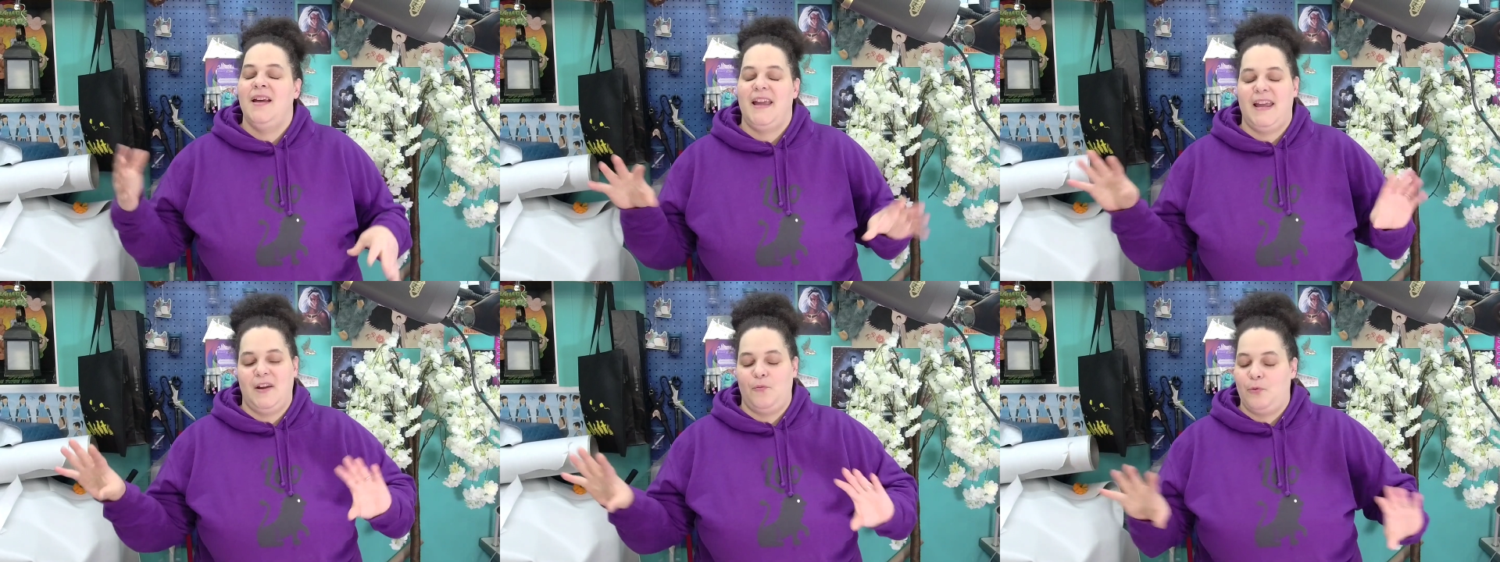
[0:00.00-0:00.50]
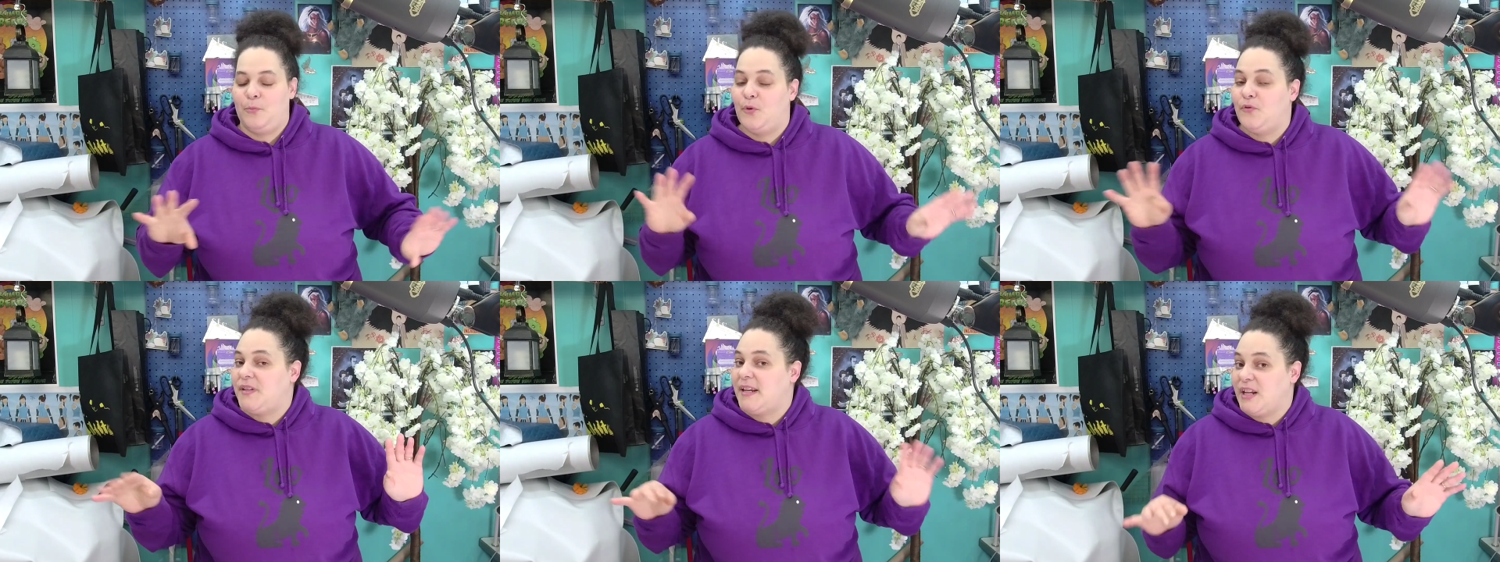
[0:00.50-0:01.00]
it
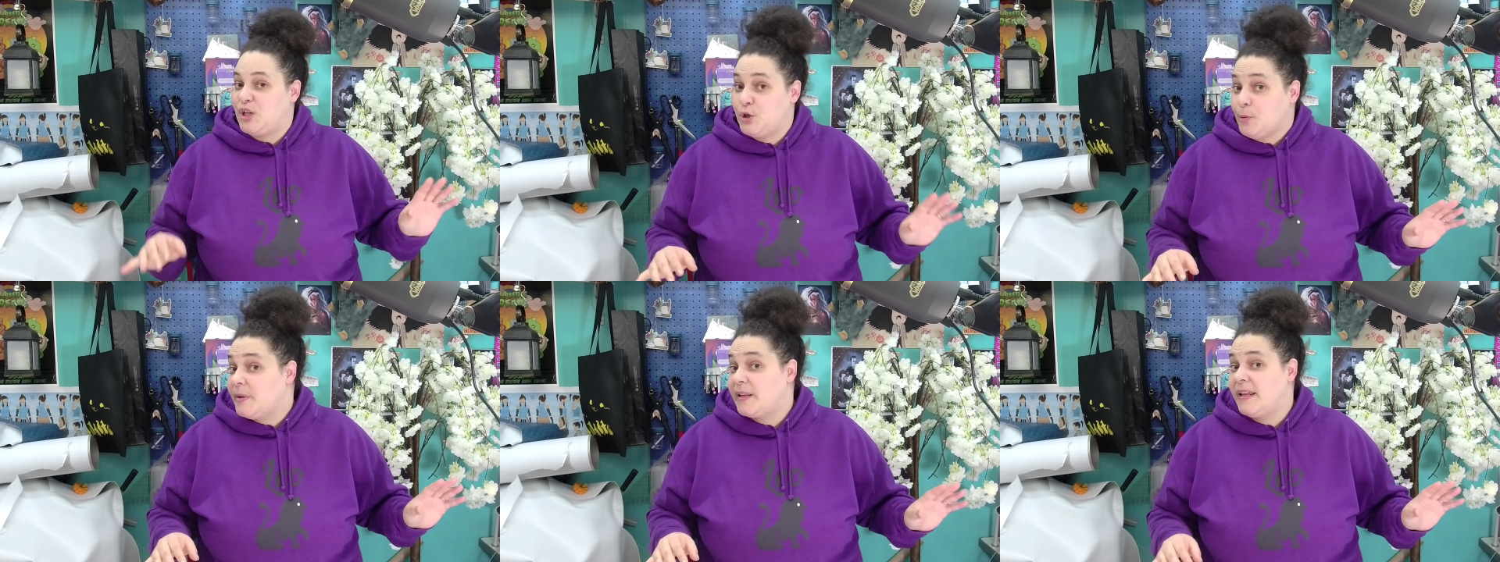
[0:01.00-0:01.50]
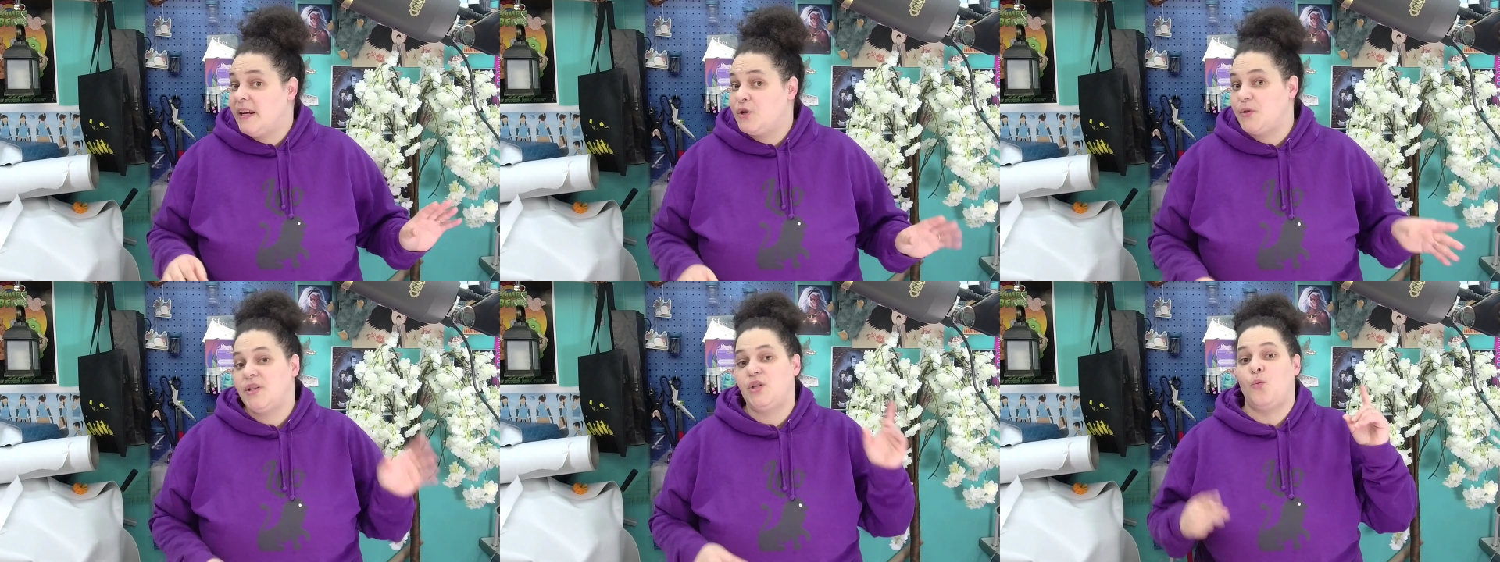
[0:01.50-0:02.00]
removes any duplicate
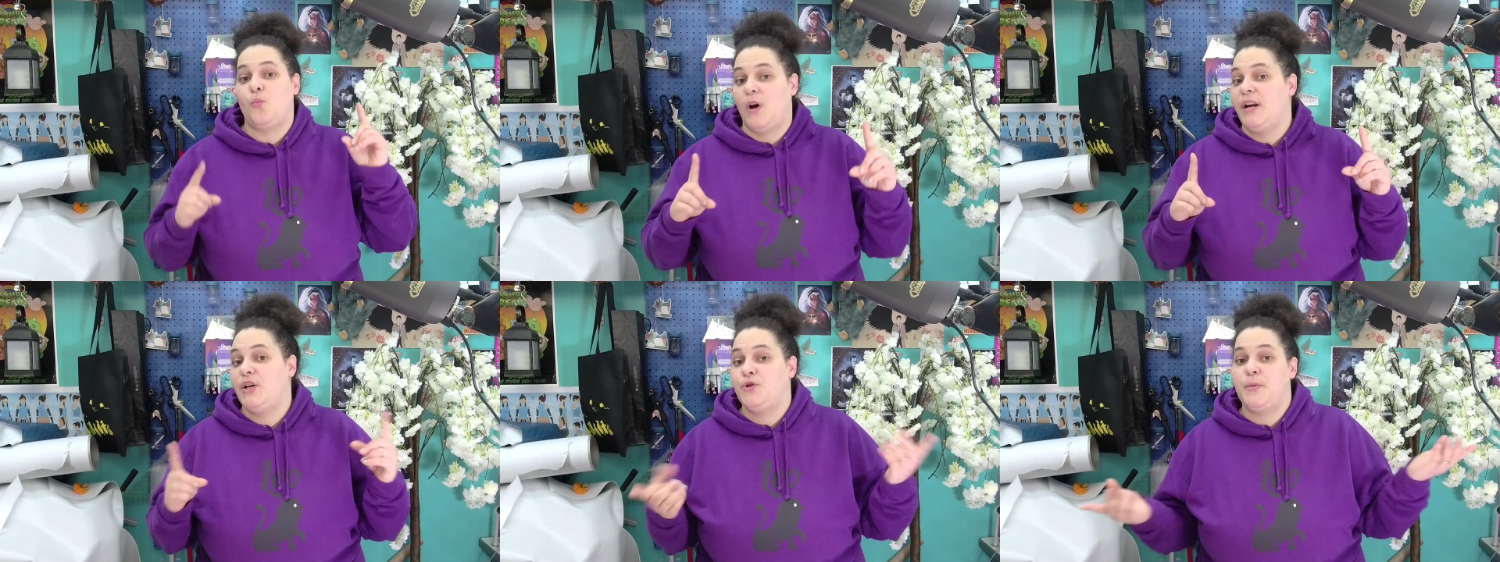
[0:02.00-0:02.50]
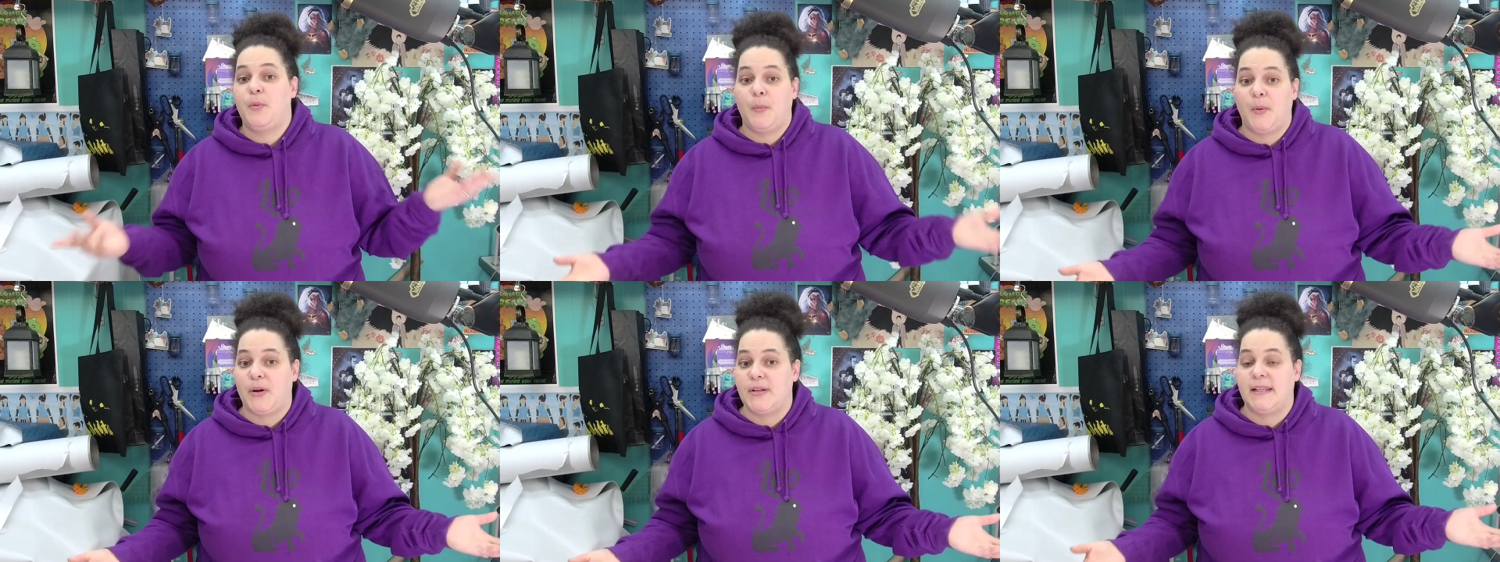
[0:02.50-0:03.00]
entry. So one entry per
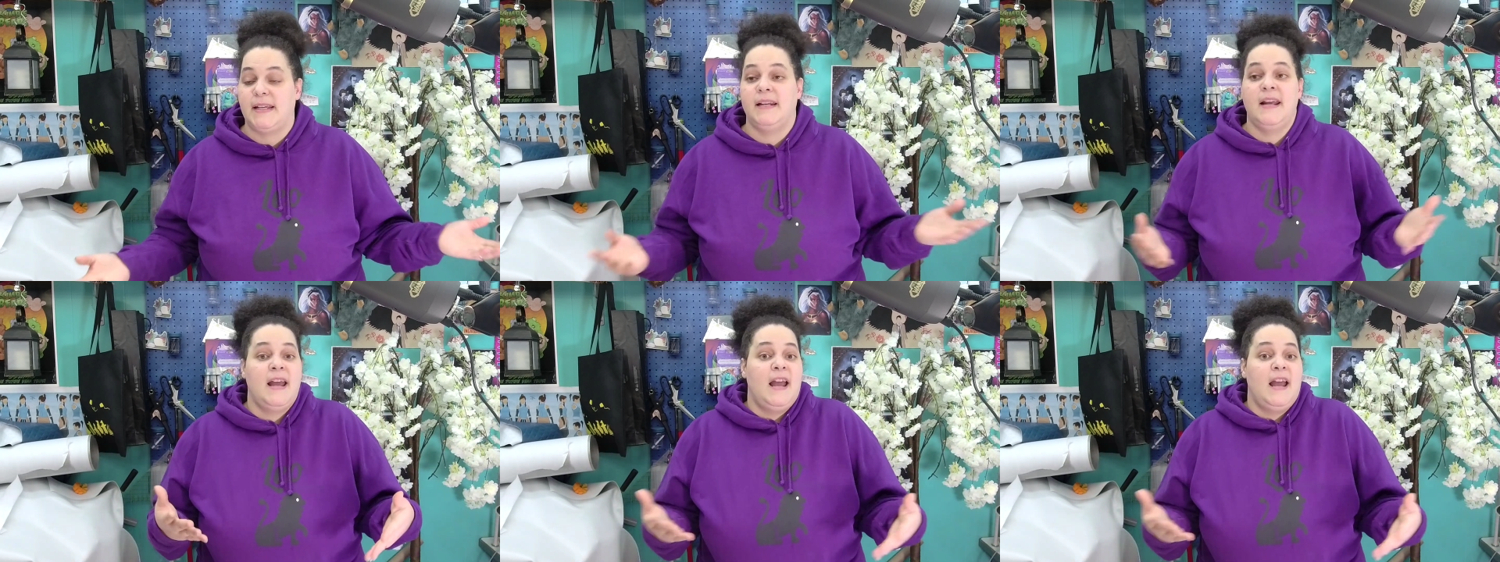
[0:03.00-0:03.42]
person.